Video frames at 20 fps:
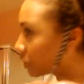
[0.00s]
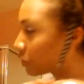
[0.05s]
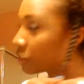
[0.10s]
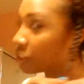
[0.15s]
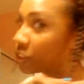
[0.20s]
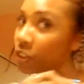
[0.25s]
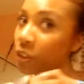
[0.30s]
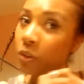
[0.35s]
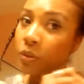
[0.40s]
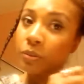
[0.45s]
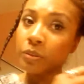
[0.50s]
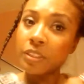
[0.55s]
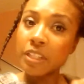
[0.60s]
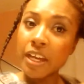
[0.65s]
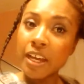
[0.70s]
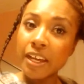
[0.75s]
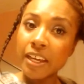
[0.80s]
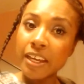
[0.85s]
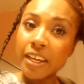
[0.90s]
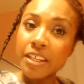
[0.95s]
is so
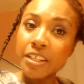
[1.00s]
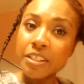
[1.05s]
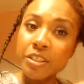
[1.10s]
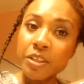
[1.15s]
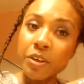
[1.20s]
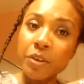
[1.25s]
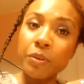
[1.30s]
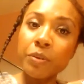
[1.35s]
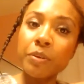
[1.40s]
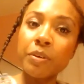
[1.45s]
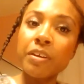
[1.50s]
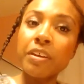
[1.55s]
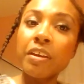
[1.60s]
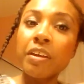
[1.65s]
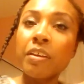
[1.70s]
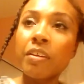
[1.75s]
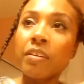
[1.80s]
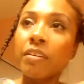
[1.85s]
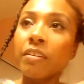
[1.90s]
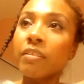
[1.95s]
tight. And so
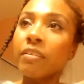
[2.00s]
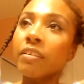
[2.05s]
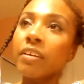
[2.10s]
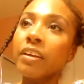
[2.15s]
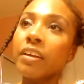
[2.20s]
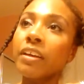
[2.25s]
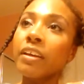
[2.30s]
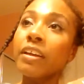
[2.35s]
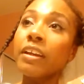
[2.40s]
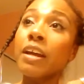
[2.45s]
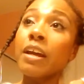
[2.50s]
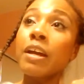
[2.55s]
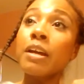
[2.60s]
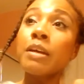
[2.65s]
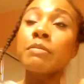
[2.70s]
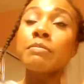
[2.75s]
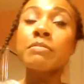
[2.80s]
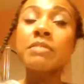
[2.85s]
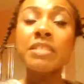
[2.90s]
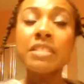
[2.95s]
when
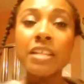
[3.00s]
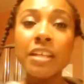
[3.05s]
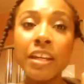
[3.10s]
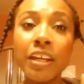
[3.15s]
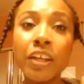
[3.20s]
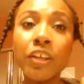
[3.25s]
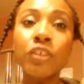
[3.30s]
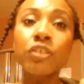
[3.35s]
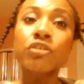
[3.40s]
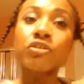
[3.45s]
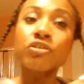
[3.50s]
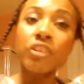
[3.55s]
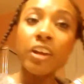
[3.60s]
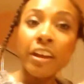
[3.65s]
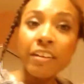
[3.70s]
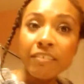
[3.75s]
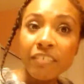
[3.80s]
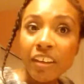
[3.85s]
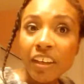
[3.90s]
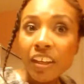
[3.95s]
I'm sitting or
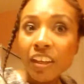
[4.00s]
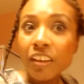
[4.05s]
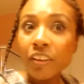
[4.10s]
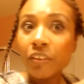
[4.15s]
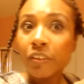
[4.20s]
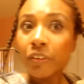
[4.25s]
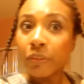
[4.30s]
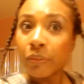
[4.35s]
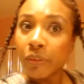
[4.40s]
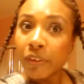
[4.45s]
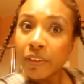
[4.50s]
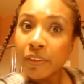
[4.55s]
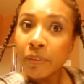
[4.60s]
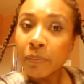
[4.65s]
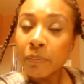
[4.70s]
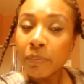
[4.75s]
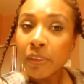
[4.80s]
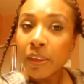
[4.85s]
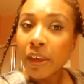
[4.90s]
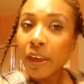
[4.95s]
driving or doing
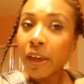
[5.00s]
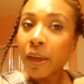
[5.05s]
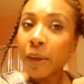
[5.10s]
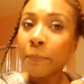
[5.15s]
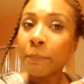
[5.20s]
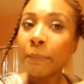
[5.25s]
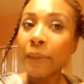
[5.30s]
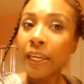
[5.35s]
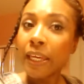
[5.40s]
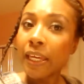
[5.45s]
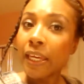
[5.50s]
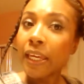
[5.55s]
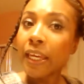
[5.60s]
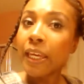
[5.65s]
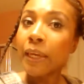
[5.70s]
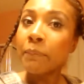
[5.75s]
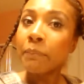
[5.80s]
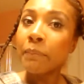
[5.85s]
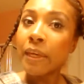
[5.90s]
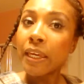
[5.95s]
something, I'm picking
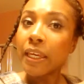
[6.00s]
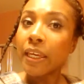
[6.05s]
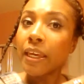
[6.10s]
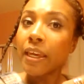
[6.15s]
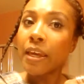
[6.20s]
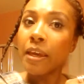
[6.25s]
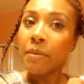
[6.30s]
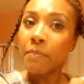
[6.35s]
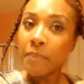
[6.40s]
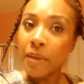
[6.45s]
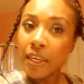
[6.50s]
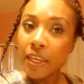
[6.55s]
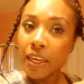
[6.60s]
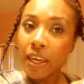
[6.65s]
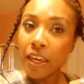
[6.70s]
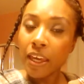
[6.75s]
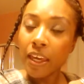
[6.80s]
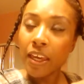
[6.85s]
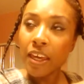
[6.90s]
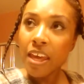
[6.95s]
and picking and
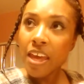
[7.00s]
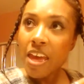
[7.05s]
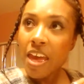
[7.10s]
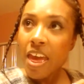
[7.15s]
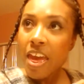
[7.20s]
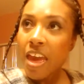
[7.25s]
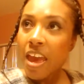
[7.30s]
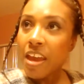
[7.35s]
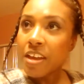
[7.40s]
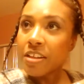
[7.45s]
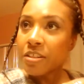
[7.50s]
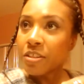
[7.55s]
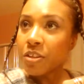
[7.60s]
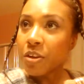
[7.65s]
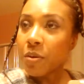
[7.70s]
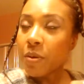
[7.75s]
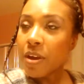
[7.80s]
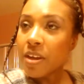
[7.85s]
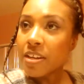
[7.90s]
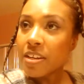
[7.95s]
picking. And so
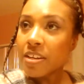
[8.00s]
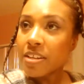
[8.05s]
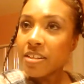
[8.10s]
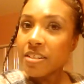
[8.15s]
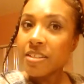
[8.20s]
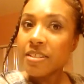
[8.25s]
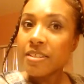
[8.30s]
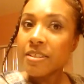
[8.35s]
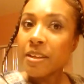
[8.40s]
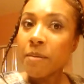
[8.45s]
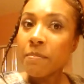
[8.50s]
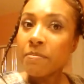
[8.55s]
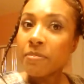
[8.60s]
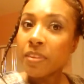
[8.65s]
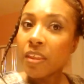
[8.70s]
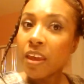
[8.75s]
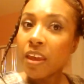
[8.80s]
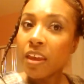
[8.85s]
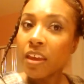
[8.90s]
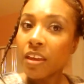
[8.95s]
I needed
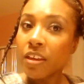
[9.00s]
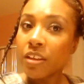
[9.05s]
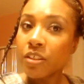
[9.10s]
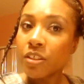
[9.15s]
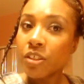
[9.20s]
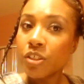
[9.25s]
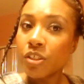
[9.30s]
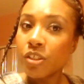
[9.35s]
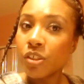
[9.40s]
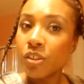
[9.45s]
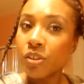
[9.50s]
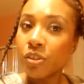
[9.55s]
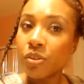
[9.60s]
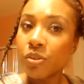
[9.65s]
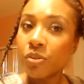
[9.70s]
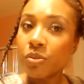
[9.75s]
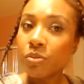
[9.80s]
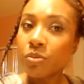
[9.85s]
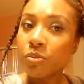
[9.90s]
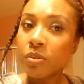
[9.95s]
something
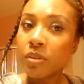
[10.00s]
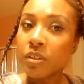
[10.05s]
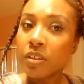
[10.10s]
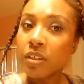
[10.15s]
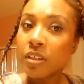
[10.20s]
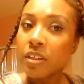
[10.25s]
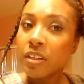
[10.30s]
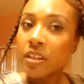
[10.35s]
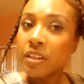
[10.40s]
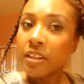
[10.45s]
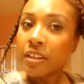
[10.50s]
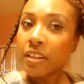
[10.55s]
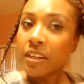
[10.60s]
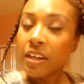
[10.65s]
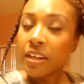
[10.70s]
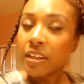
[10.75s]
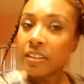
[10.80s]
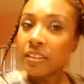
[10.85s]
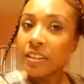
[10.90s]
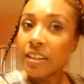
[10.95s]
to
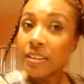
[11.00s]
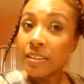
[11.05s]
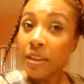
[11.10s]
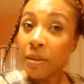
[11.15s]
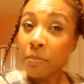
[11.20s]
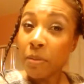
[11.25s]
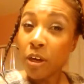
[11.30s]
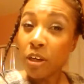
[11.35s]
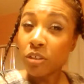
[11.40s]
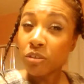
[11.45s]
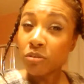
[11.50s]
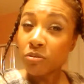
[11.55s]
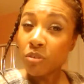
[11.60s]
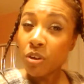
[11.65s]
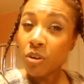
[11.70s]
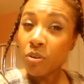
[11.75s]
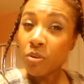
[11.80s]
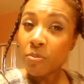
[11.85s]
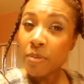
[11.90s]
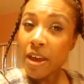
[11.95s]
kind of let that part
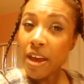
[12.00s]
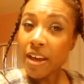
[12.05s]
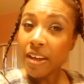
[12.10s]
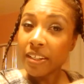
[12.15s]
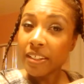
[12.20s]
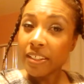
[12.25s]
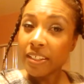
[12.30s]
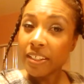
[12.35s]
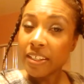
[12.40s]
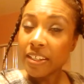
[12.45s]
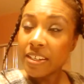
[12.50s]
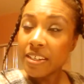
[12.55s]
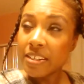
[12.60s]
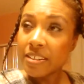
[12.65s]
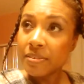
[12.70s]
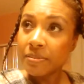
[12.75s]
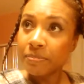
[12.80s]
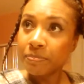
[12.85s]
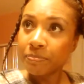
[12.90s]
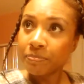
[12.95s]
grow back again